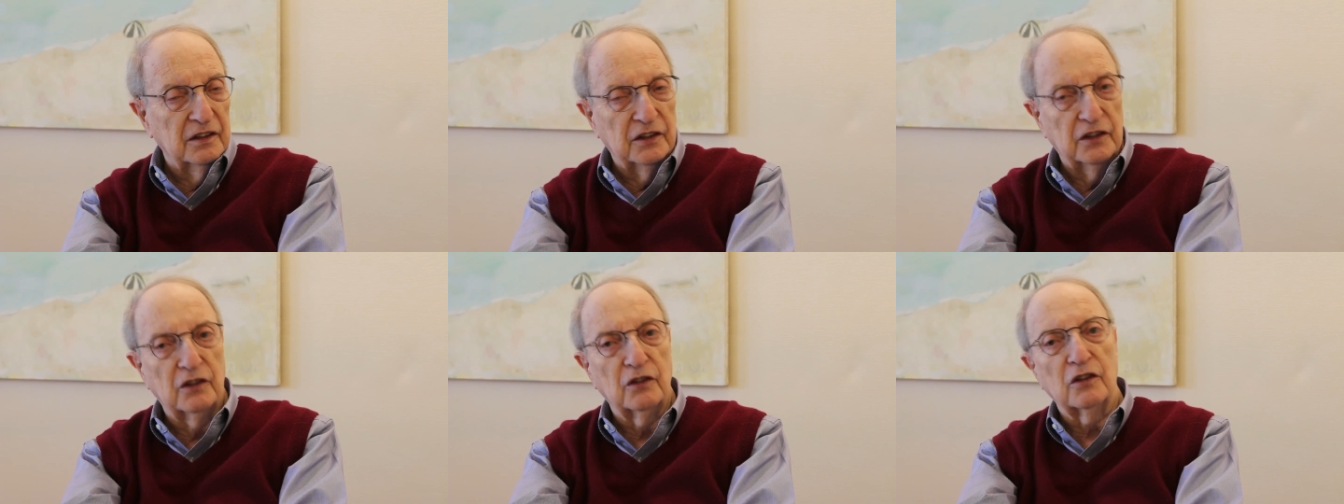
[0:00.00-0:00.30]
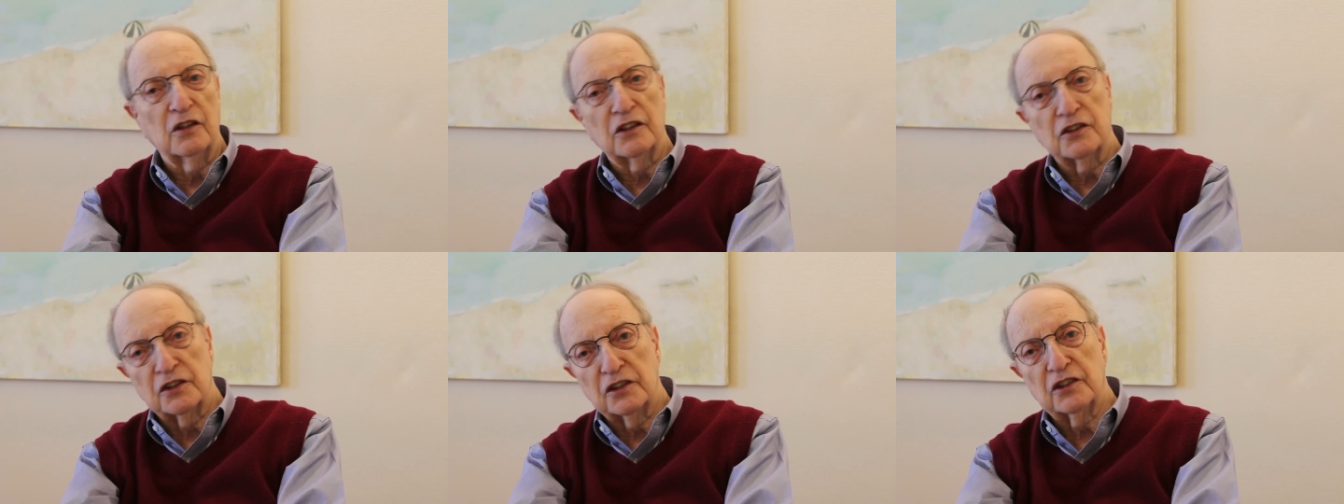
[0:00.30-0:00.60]

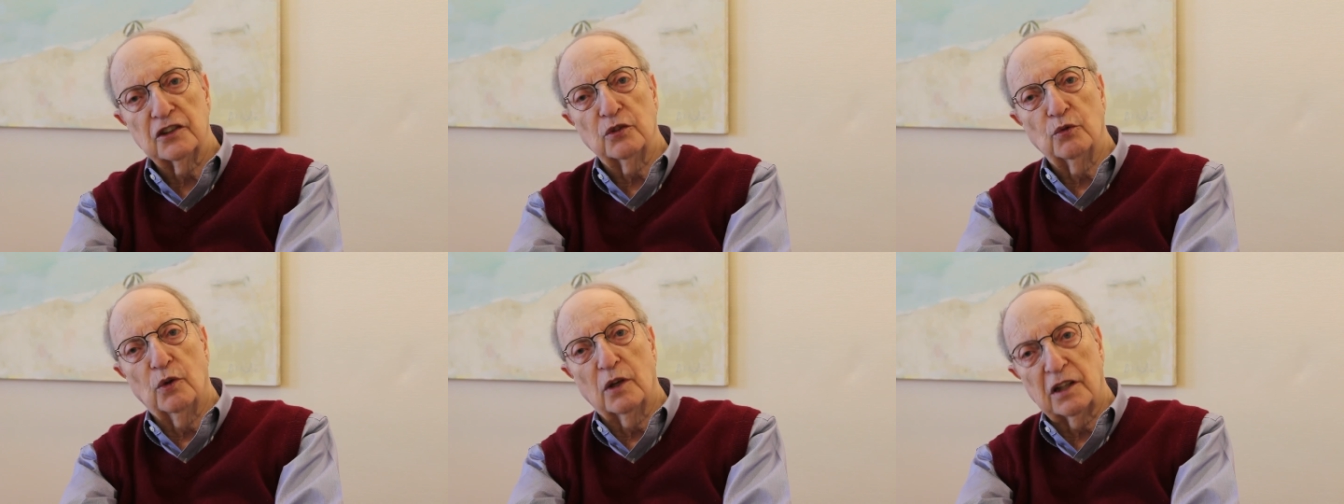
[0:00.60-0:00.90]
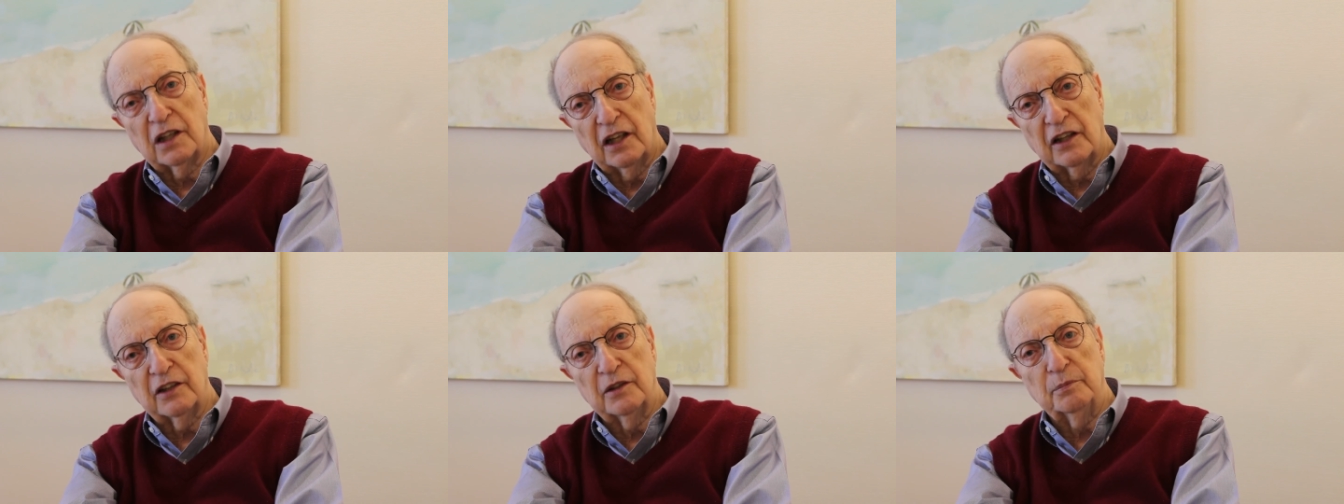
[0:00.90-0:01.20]
you'll listen to
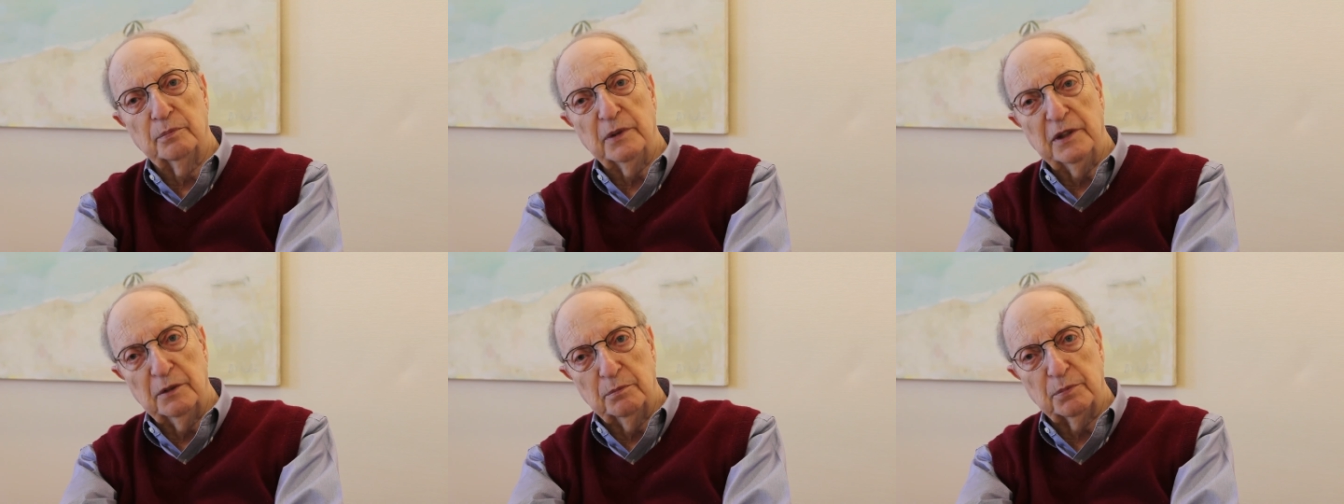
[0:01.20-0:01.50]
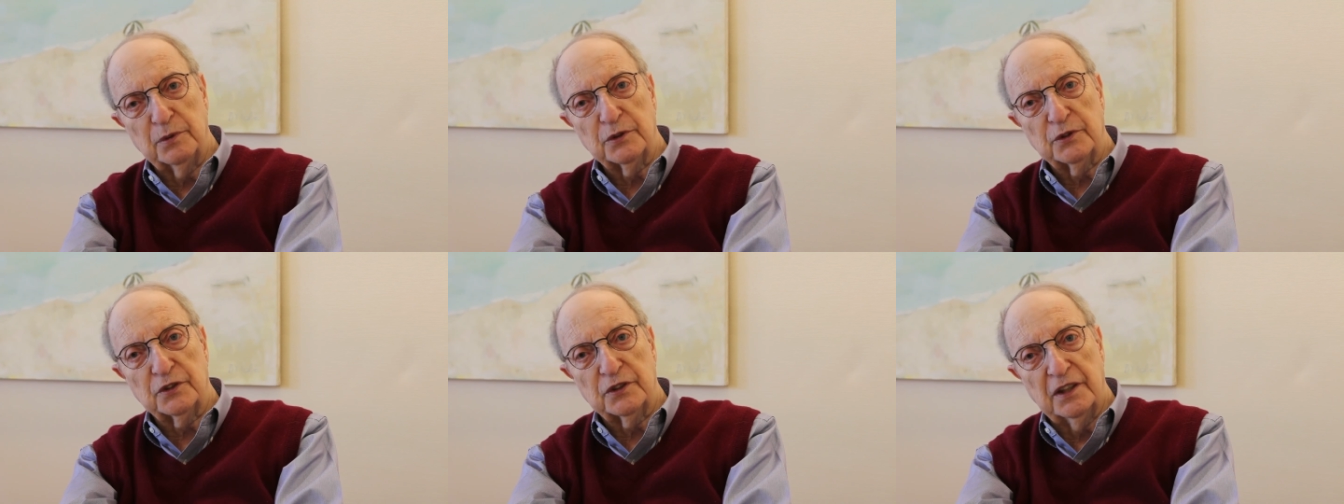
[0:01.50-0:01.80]
what other
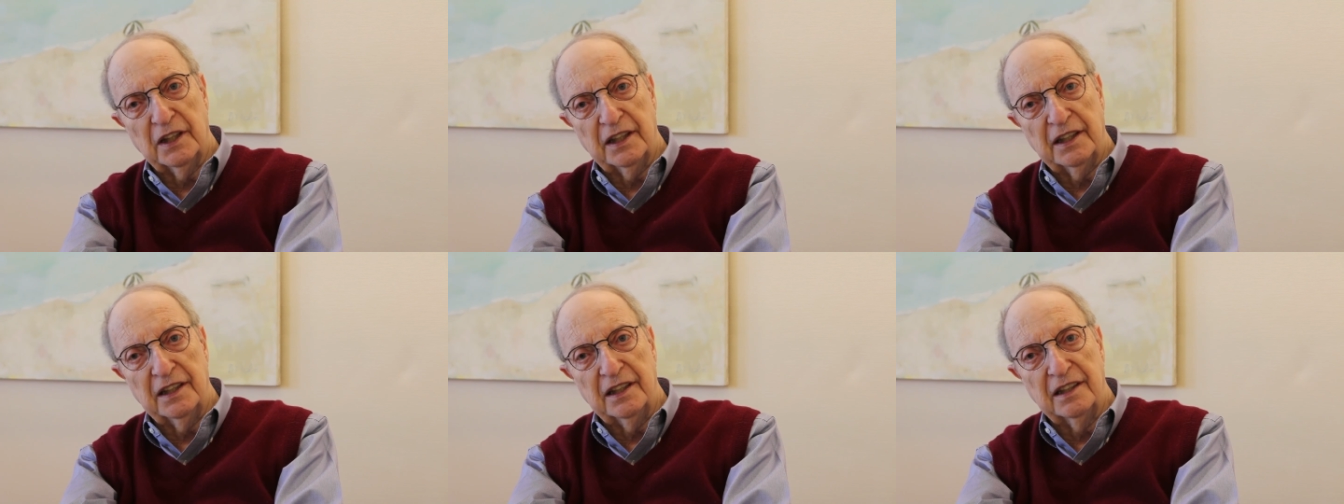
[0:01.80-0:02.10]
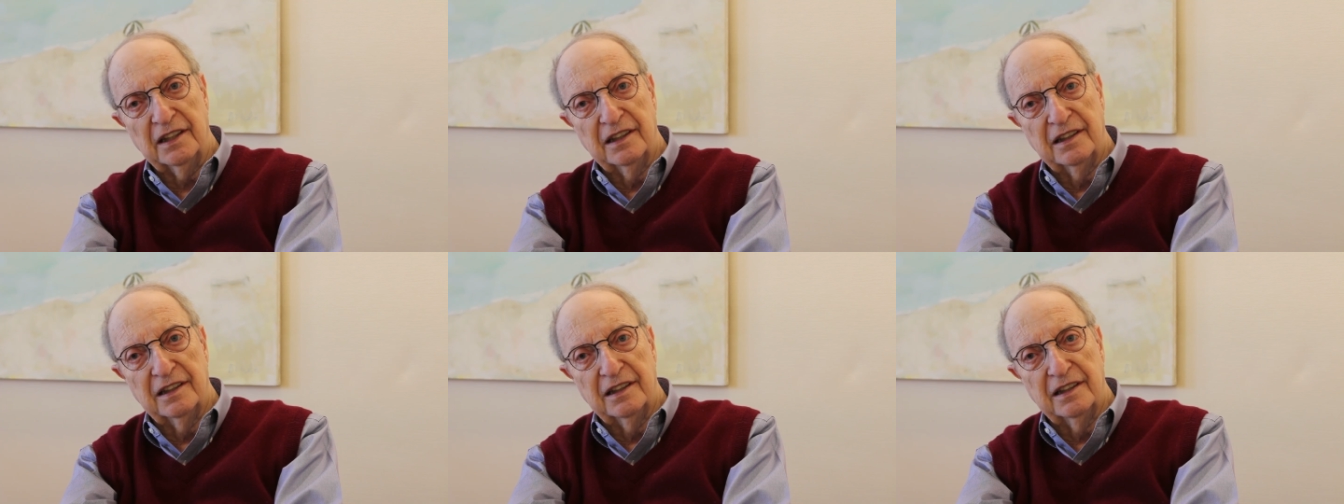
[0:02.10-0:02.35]
people say